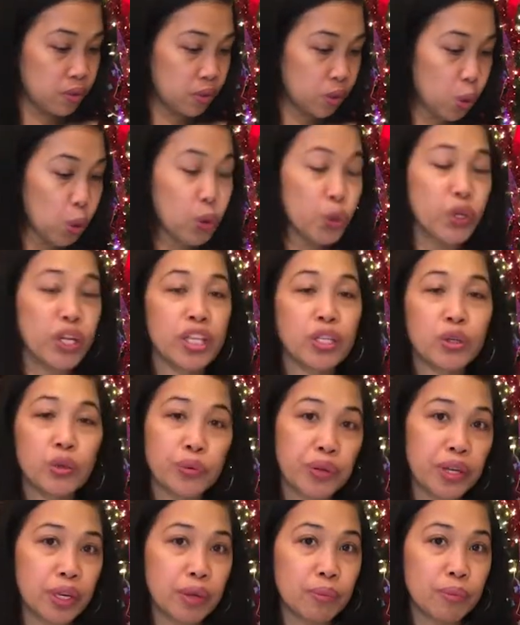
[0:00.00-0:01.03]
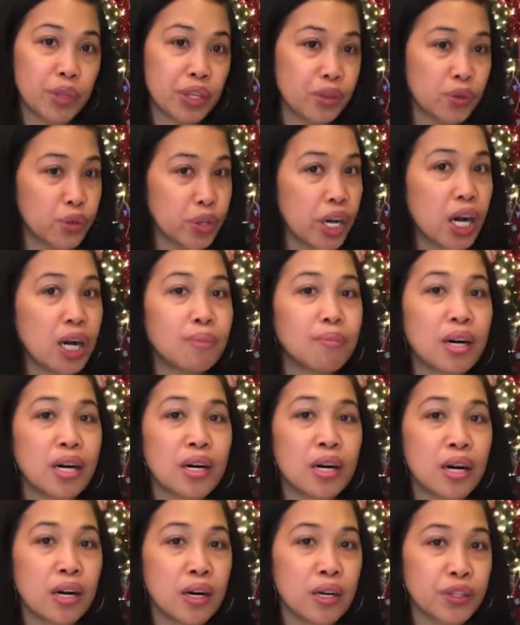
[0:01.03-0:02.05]
coconut cream. They don't have
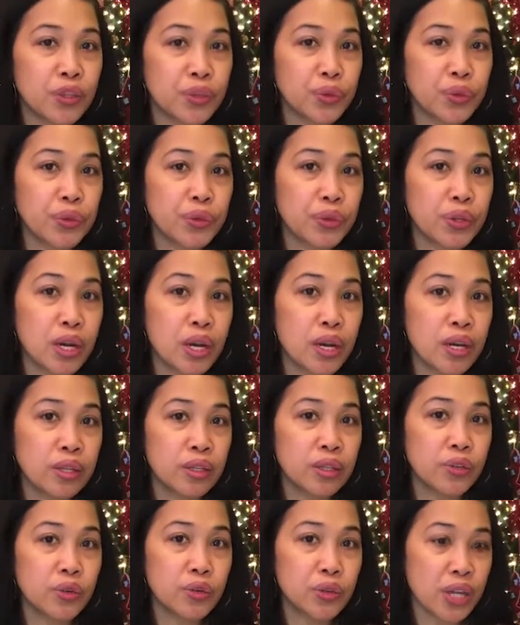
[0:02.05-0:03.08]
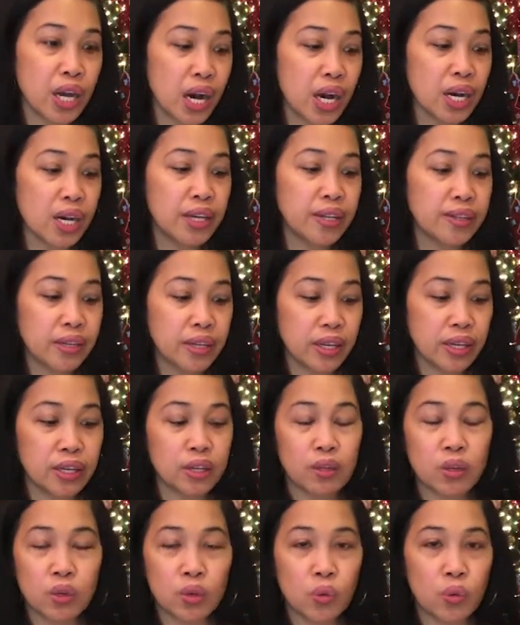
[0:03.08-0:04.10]
they don't add like
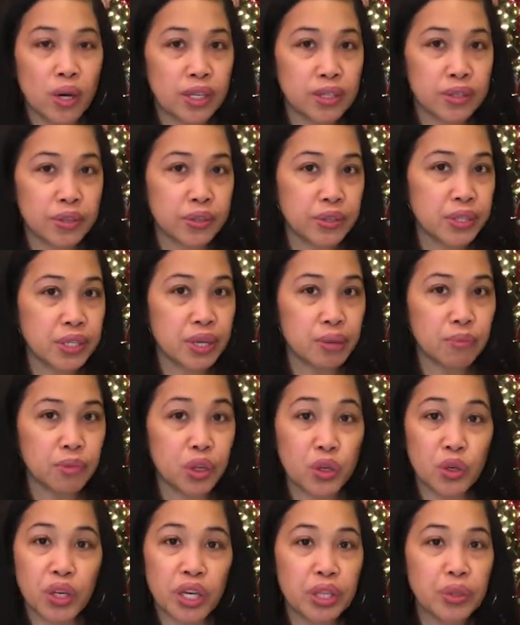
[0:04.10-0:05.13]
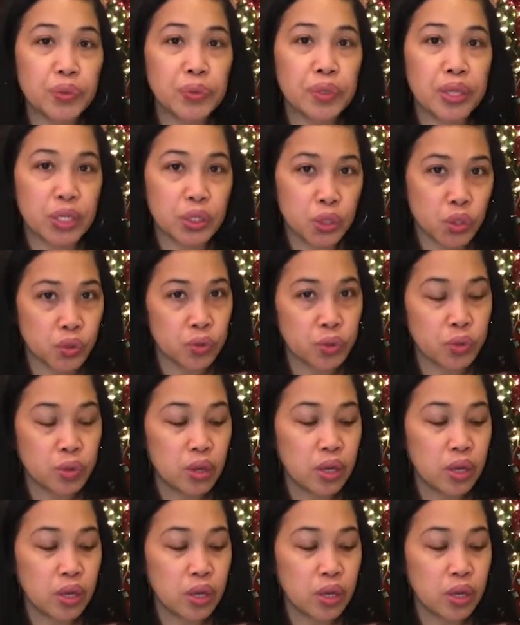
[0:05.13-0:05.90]
water or something. You can do that too.